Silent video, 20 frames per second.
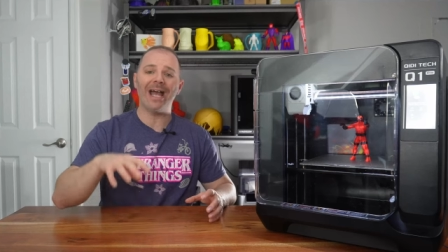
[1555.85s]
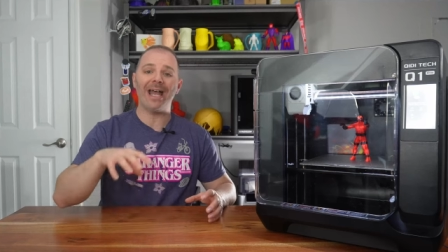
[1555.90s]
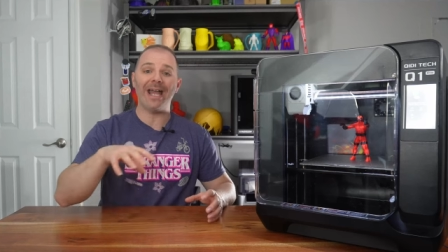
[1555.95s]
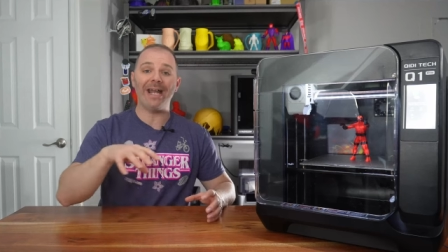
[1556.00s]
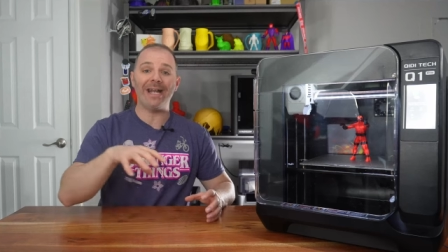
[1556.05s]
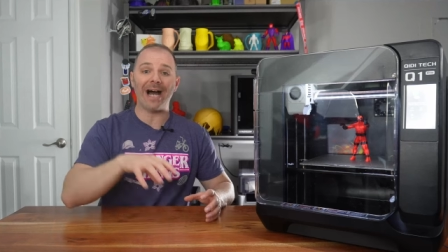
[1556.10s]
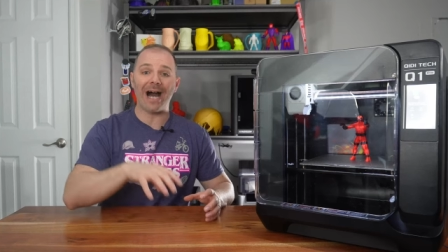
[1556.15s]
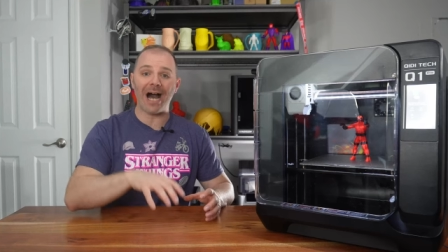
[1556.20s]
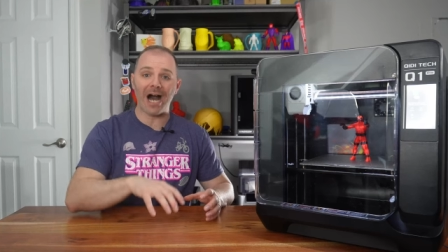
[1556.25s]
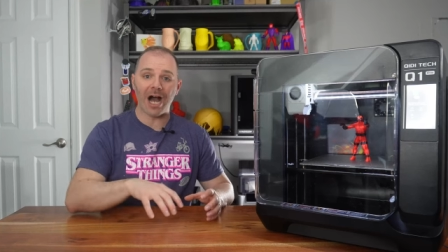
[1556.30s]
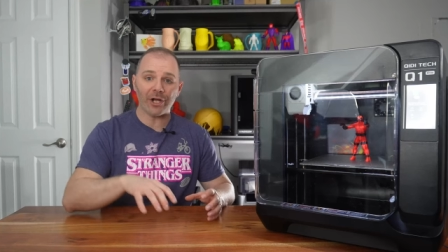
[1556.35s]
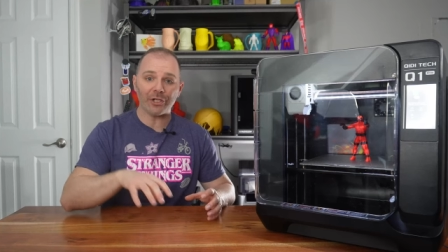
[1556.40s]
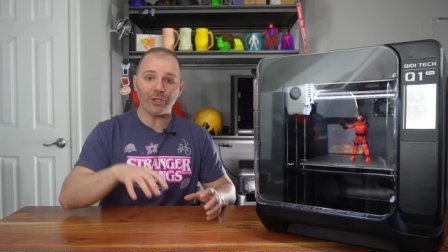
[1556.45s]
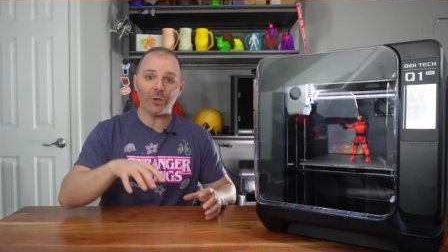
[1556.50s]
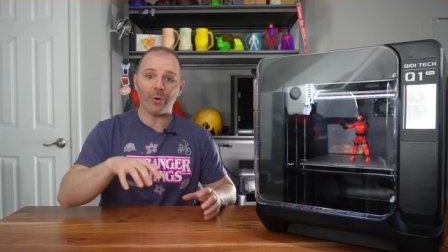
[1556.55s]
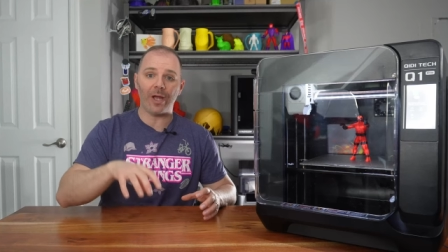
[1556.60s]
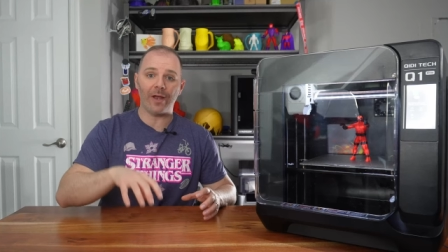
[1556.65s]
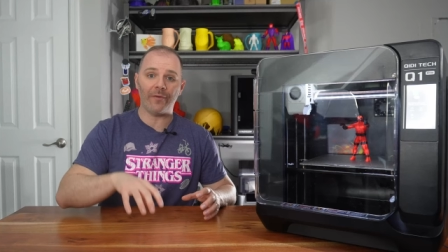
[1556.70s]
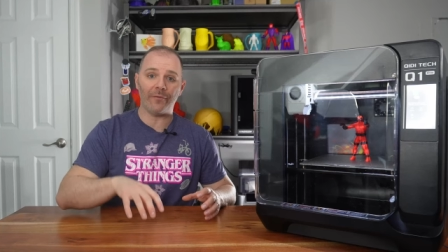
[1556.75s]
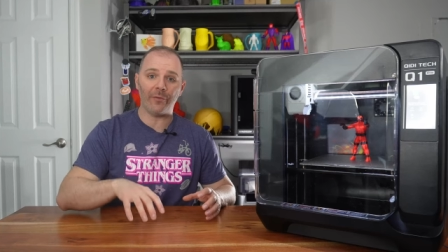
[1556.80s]
And
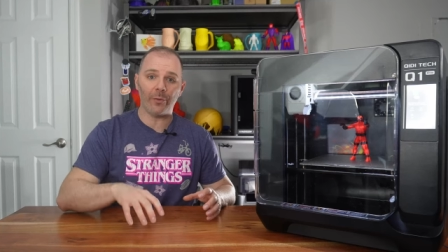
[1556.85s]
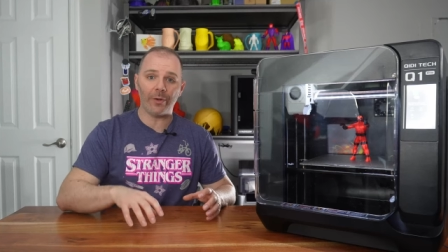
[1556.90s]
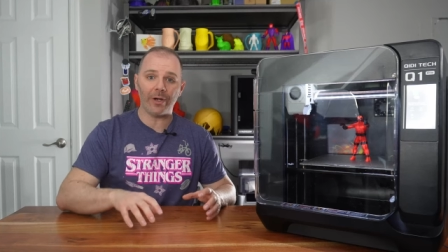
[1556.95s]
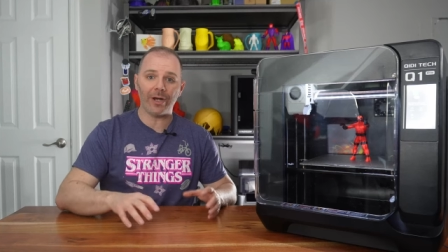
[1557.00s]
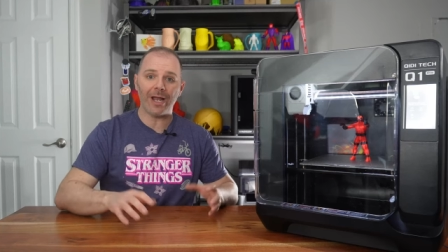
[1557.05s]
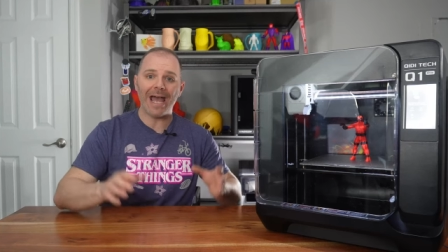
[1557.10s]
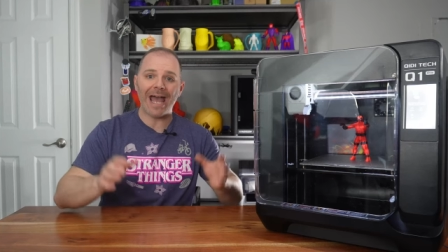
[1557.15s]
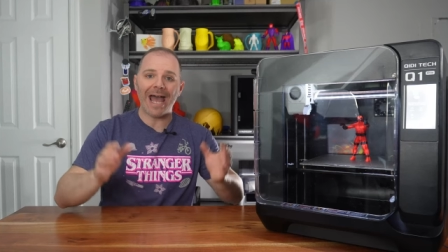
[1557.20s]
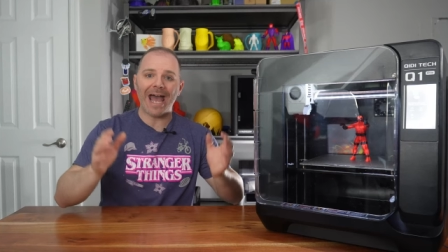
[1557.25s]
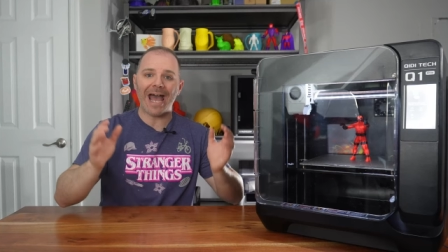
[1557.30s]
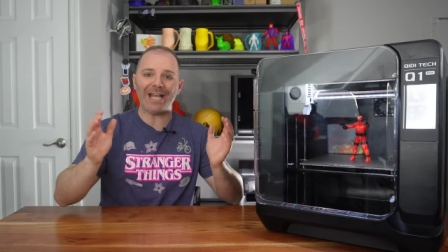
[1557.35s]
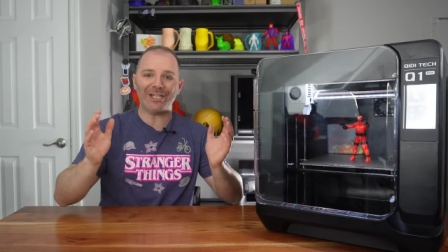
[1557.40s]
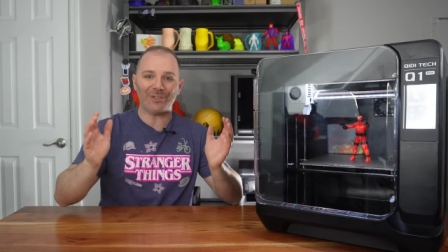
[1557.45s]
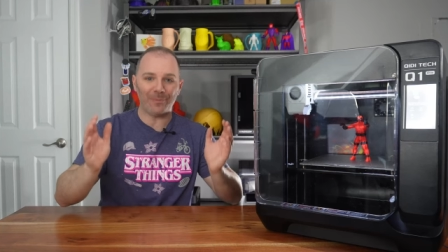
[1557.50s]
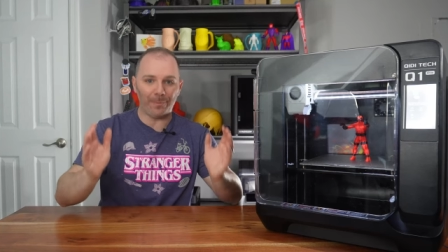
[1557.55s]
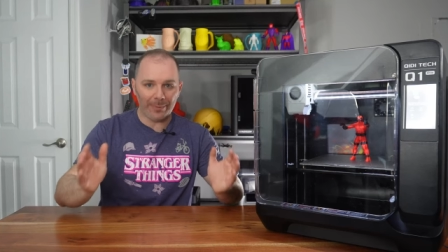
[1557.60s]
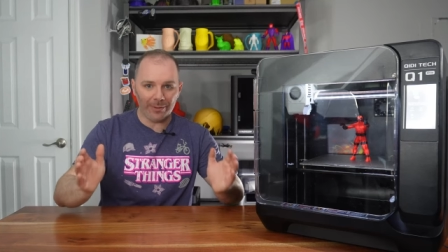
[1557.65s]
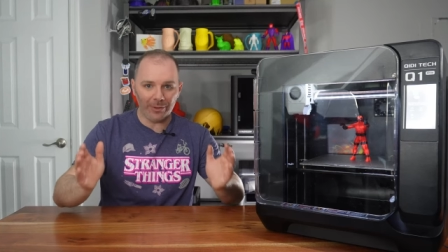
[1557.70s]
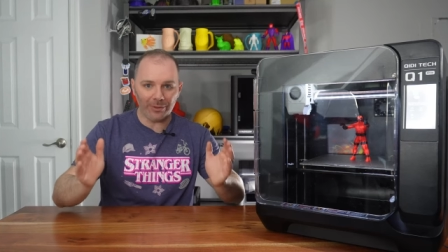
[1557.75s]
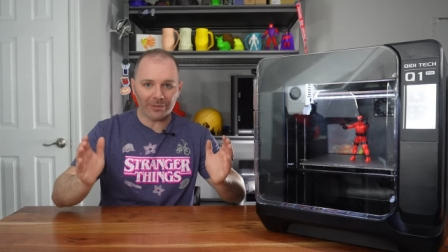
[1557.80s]
OctoEverywhere has
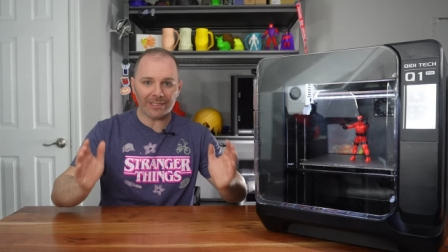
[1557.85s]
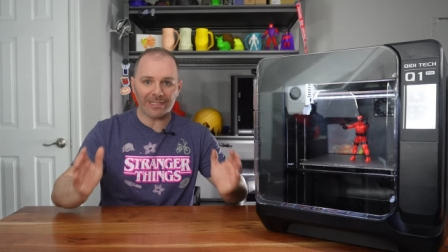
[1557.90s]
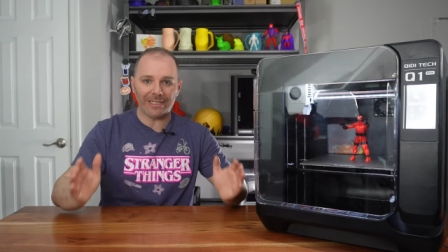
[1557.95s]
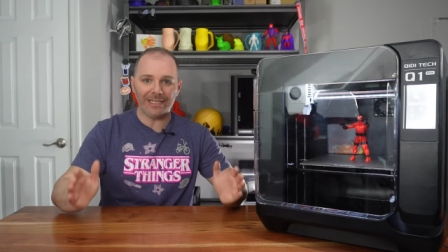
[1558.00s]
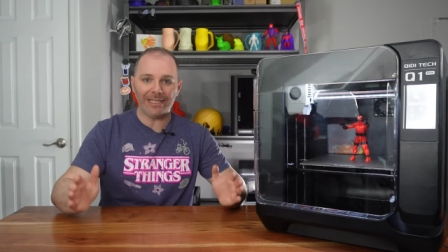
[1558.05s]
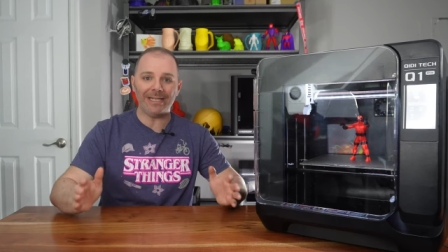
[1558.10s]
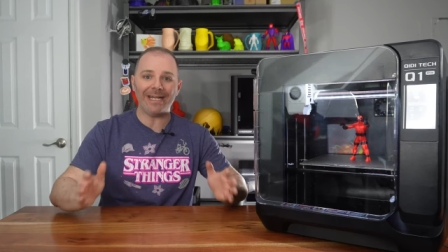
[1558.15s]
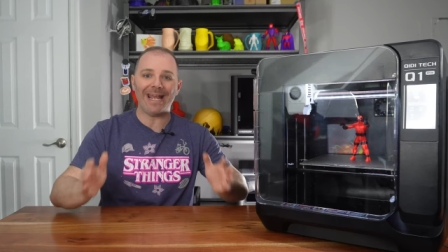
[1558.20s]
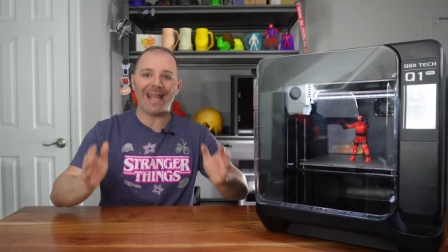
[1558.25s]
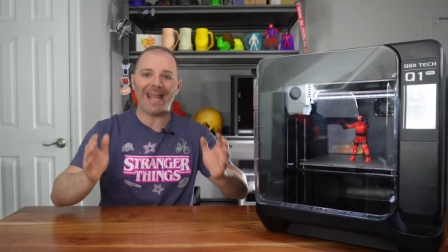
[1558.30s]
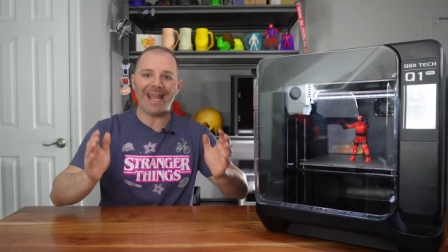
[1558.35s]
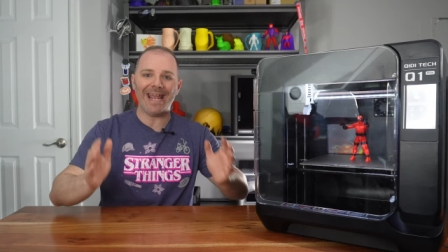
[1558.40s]
built-in